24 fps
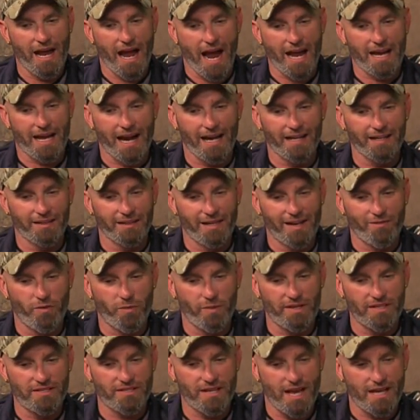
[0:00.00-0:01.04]

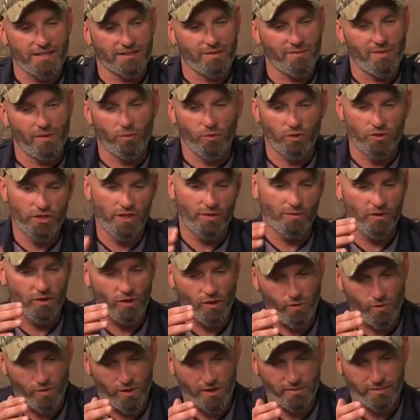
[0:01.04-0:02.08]
Everybody's asking me, well, Jim, you
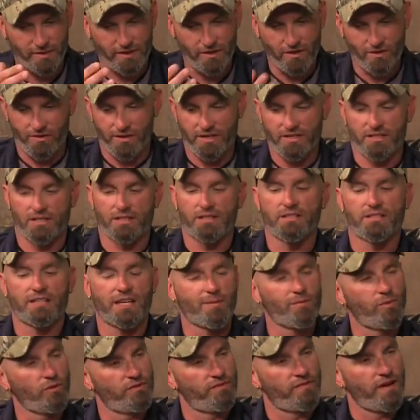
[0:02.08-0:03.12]
don't want to be known as a
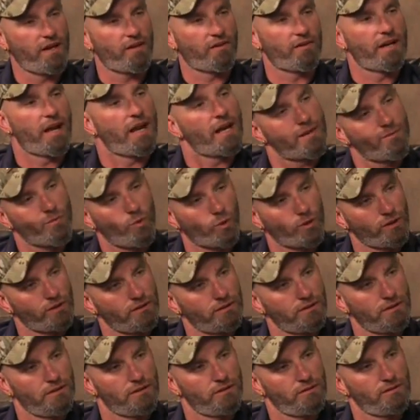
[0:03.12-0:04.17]
disabled veteran anymore.
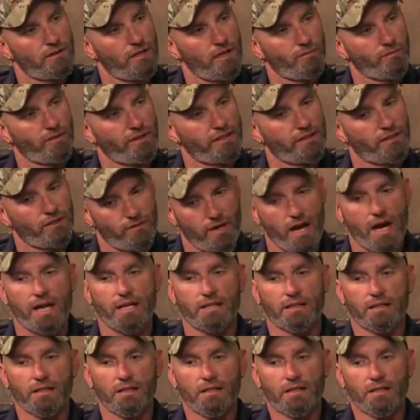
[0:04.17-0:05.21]
And I'm like, you're right.